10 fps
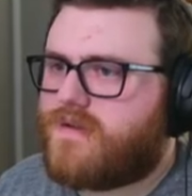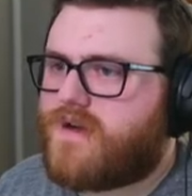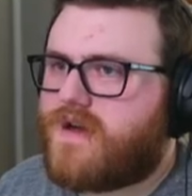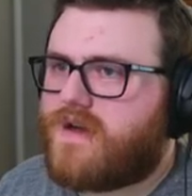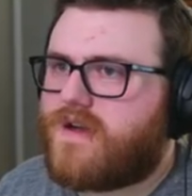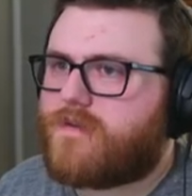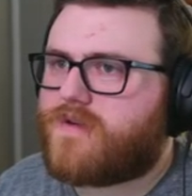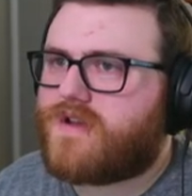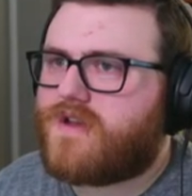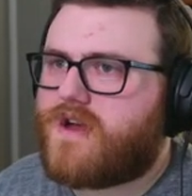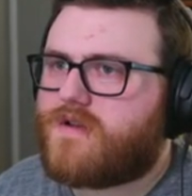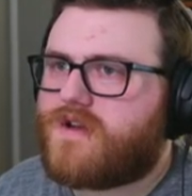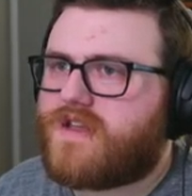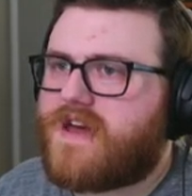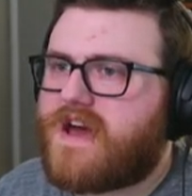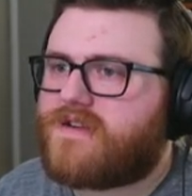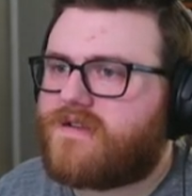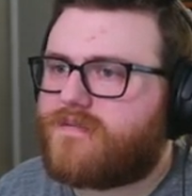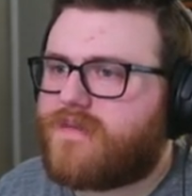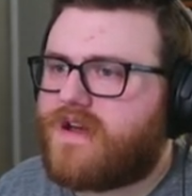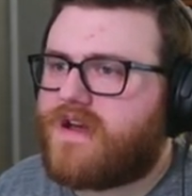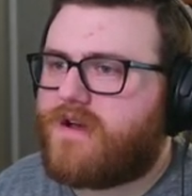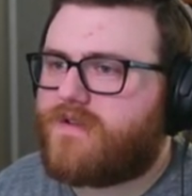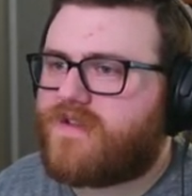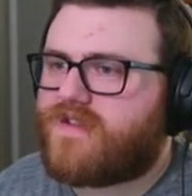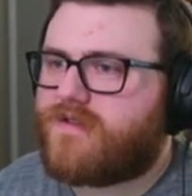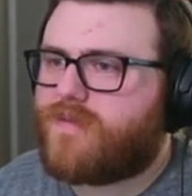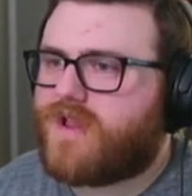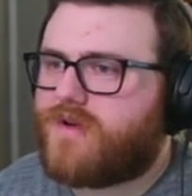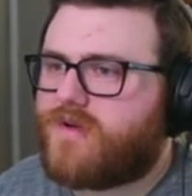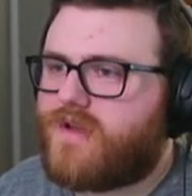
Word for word: I am good to go. Look at that. My health is in the blue.